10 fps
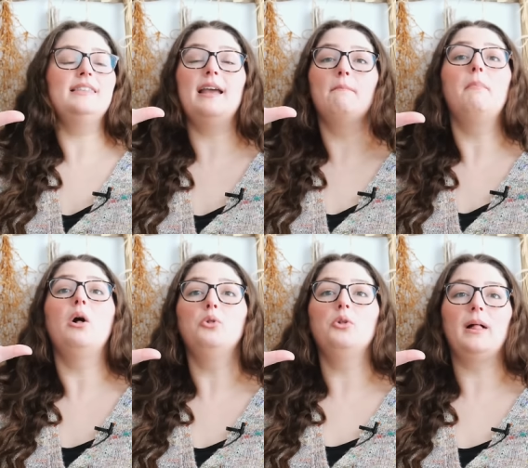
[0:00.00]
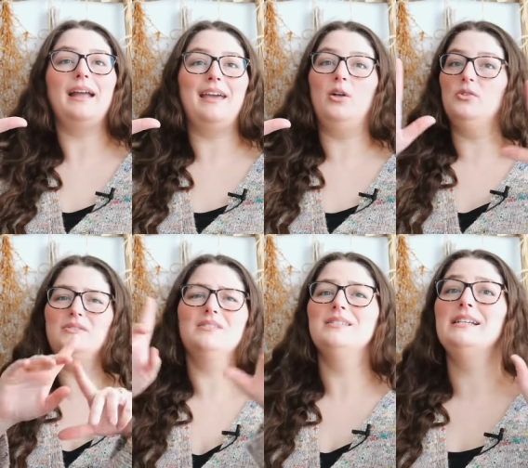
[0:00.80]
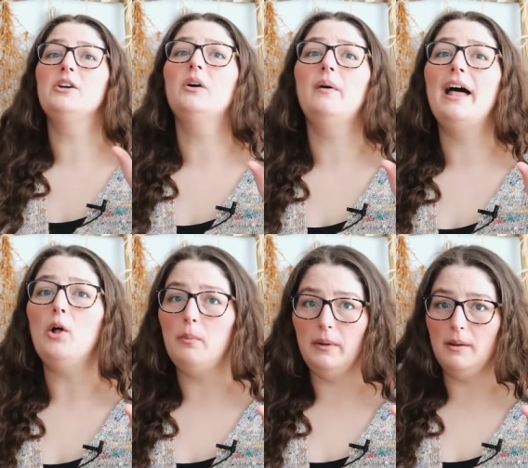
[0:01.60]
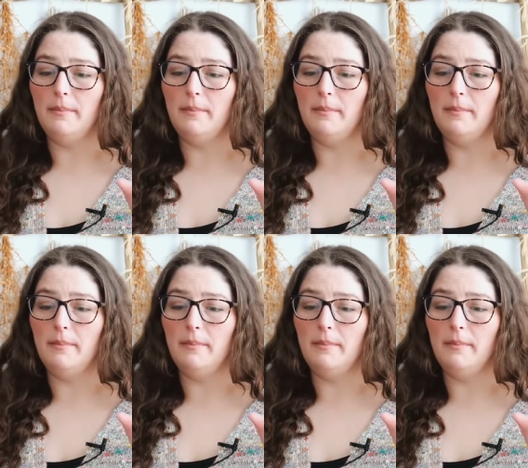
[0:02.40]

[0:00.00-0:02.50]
They both look like L's. Zero help in the